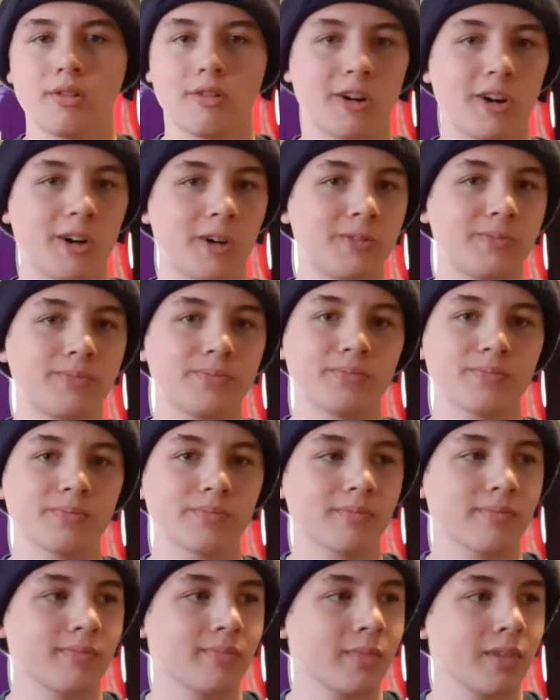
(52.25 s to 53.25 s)
Well,
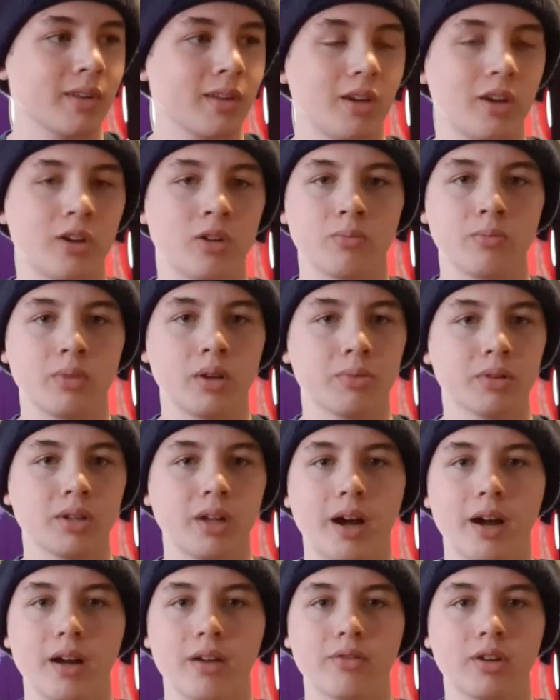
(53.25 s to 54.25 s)
you know, people
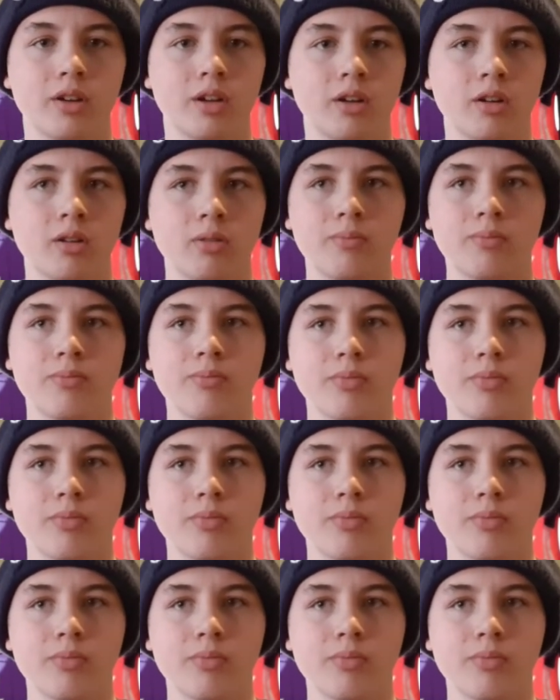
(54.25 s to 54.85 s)
die every year.